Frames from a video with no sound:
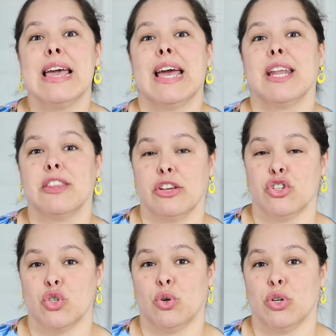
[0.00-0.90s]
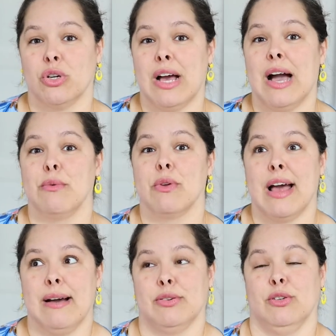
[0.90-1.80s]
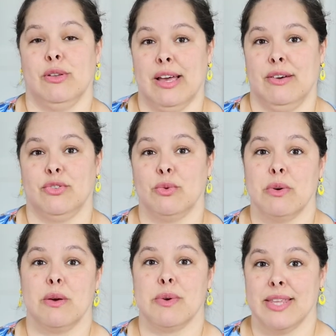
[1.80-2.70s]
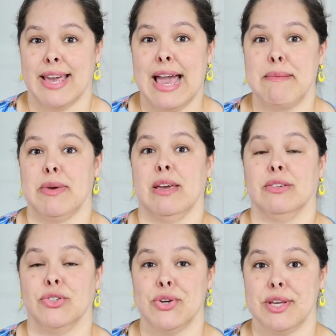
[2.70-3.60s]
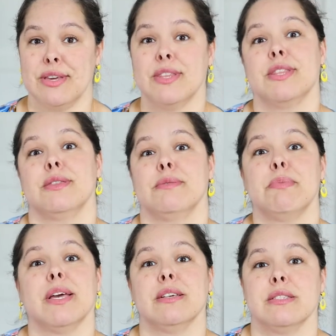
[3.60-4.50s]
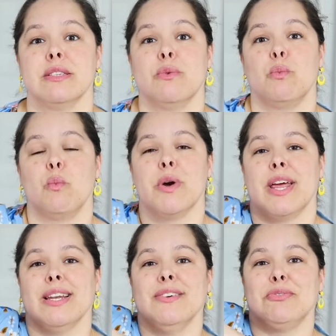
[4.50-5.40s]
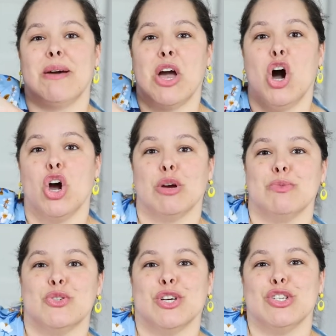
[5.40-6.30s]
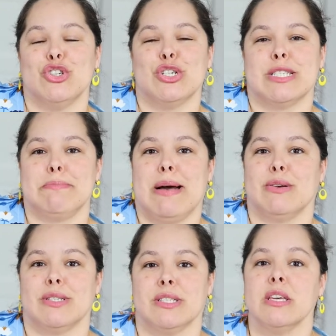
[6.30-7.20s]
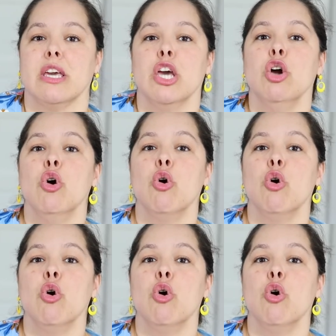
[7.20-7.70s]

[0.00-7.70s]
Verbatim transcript: Anything shorter, I would absolutely have to wear with a cami underneath because when I lift my arms, you can just about see